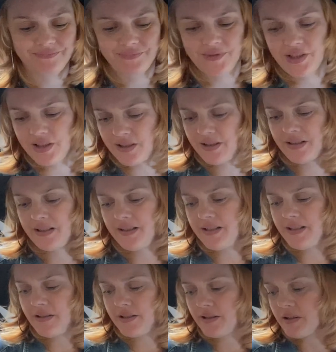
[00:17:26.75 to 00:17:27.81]
It's the
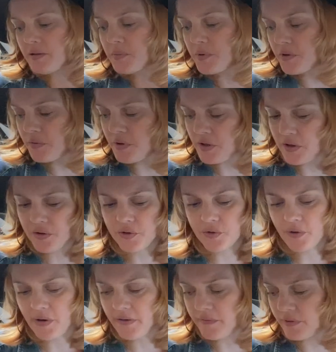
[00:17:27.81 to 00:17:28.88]
distance between you
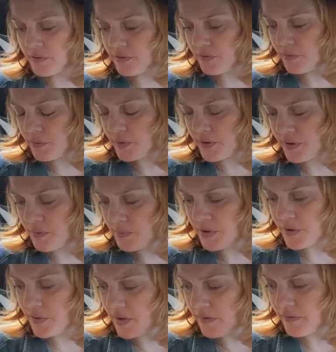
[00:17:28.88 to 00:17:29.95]
travel. The world can be
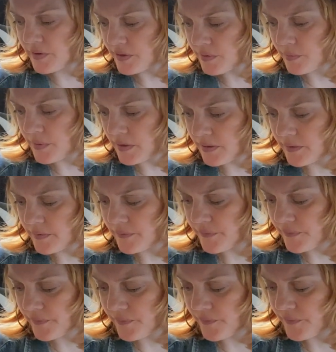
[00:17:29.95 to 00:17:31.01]
travel as well.
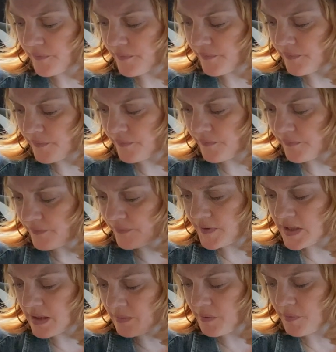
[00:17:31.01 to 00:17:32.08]

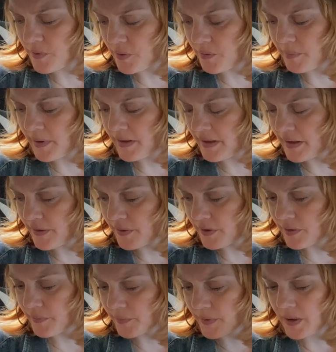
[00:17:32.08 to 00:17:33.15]
Tell me more about the
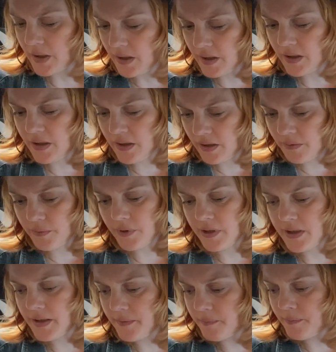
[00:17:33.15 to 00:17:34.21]
outcome. I'm
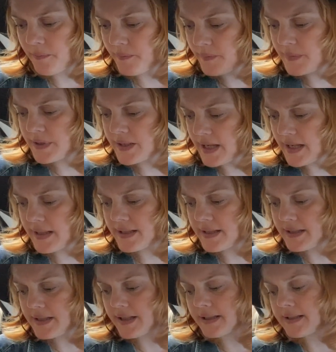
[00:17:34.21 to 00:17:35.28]
going to take this
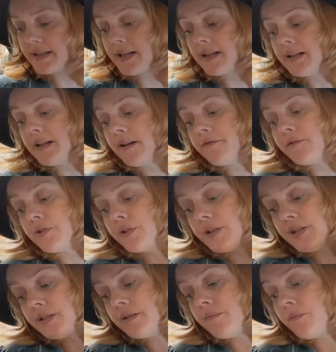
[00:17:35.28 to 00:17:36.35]
into the extended after
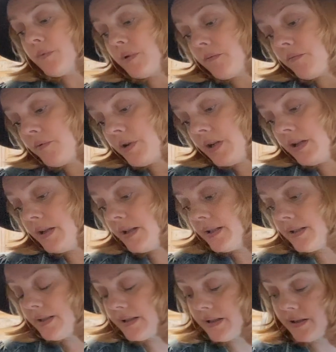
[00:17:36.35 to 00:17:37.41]
this. I'm reading
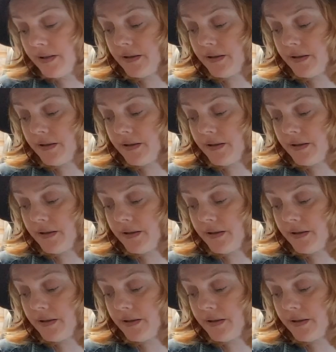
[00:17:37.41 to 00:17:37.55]
this.